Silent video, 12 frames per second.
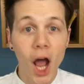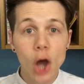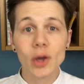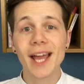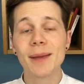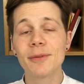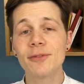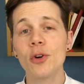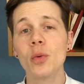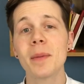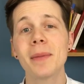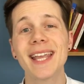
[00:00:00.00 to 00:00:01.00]
Okay,
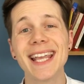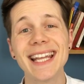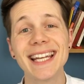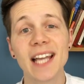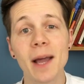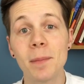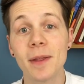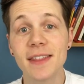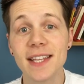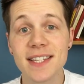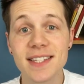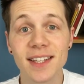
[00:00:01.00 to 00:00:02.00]
before we begin, a couple of
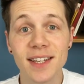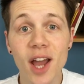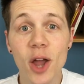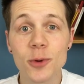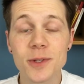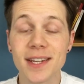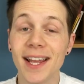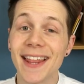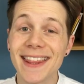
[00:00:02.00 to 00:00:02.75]
things to note.